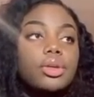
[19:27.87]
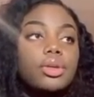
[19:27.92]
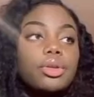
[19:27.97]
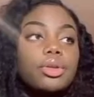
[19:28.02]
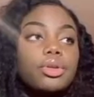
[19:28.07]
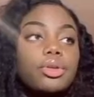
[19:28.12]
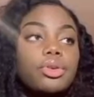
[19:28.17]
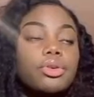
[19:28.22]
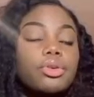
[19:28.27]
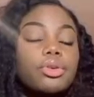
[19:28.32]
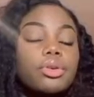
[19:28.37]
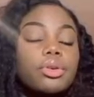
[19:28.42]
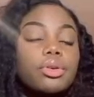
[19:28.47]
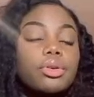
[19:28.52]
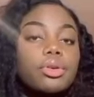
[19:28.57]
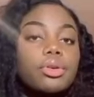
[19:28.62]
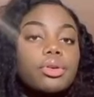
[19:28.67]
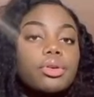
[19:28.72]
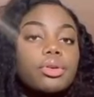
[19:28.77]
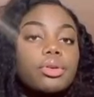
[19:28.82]

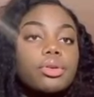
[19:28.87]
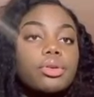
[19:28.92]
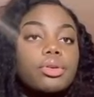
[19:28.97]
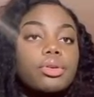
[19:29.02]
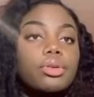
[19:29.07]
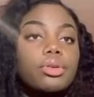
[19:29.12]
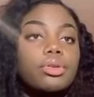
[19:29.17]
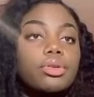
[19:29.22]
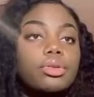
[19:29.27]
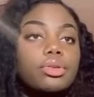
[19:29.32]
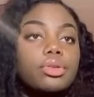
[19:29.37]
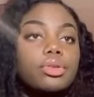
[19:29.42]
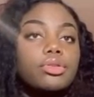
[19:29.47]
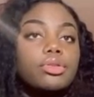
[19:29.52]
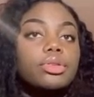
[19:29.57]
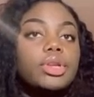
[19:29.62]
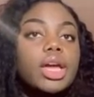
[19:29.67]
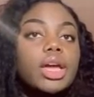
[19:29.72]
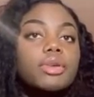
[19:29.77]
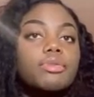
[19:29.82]
you're
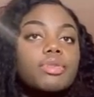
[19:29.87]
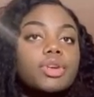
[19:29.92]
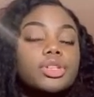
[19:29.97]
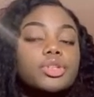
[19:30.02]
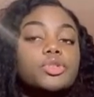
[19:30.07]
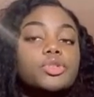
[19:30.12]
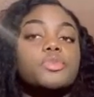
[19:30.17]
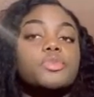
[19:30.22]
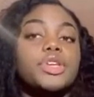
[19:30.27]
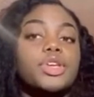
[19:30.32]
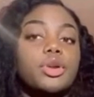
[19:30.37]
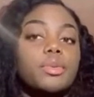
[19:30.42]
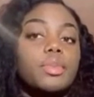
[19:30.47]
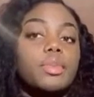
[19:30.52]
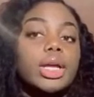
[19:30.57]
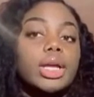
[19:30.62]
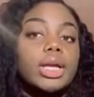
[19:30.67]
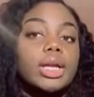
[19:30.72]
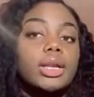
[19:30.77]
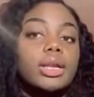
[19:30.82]
not afraid to speak your
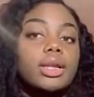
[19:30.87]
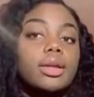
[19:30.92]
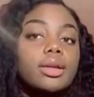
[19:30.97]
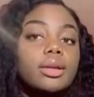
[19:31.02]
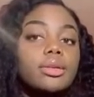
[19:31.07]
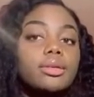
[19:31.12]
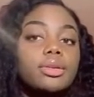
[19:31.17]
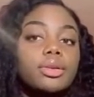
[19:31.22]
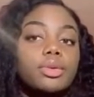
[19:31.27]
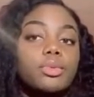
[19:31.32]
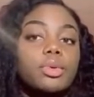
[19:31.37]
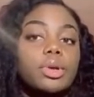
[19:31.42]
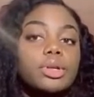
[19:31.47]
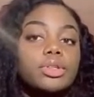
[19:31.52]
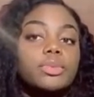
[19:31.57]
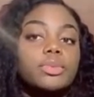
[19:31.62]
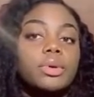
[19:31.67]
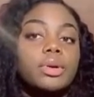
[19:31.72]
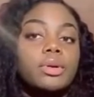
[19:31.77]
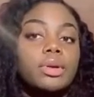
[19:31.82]
mind. You're well
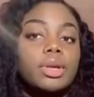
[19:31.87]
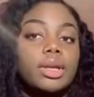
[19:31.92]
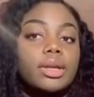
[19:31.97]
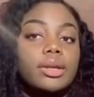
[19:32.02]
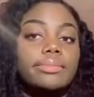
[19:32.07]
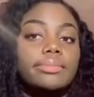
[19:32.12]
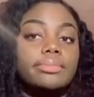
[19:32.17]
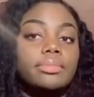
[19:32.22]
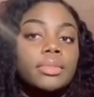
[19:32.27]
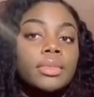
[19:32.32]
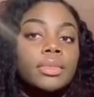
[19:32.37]
spoken.